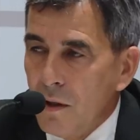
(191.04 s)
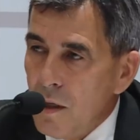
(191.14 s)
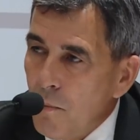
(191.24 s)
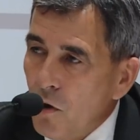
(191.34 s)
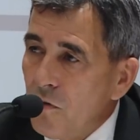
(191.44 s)

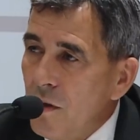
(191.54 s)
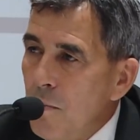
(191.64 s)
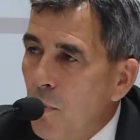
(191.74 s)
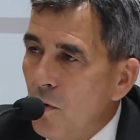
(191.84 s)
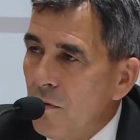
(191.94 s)
the most
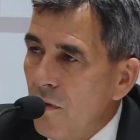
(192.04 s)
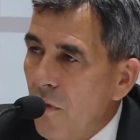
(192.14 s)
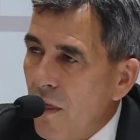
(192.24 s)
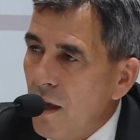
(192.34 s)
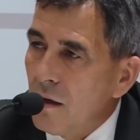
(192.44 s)
important
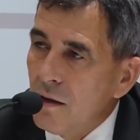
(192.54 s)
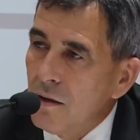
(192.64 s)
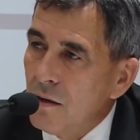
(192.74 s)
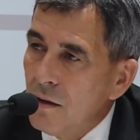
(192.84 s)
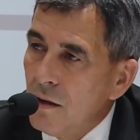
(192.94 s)
thing
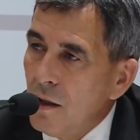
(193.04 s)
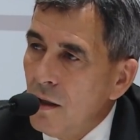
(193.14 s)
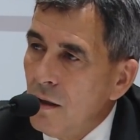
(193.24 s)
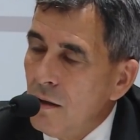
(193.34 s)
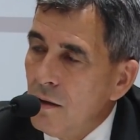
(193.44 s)

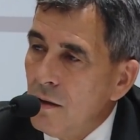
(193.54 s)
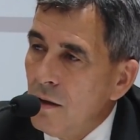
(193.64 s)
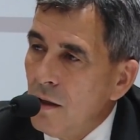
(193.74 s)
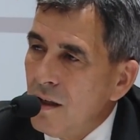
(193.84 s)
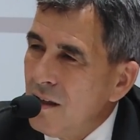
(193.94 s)

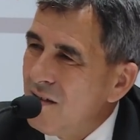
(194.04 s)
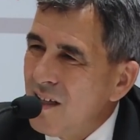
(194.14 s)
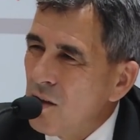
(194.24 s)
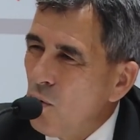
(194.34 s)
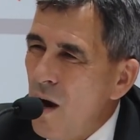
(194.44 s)
is
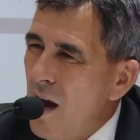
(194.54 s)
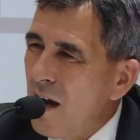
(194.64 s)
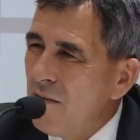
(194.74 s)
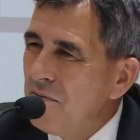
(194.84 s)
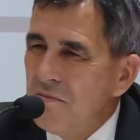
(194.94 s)
not to
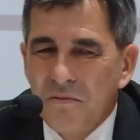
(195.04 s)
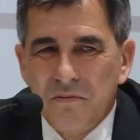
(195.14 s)
have